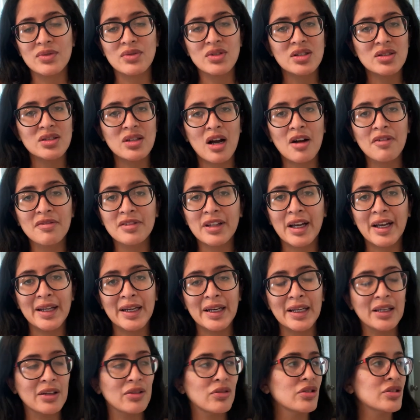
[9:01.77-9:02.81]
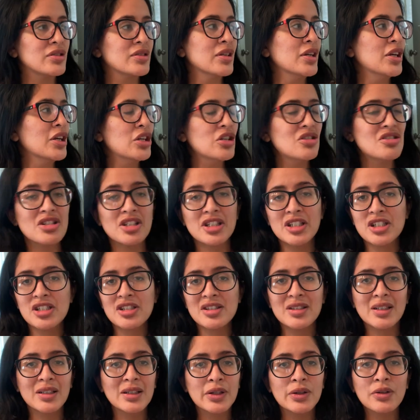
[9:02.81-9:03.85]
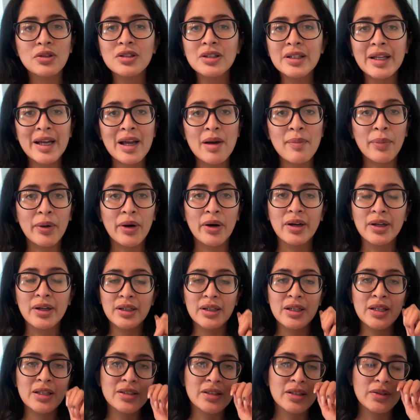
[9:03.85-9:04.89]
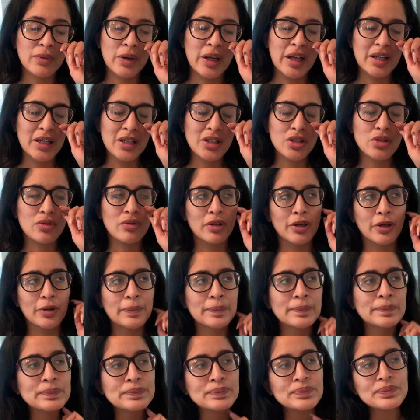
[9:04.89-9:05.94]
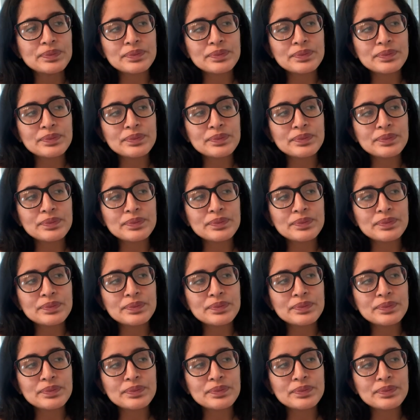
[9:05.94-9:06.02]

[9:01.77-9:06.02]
it was soft lighting, it was usually just a little lamp in his room,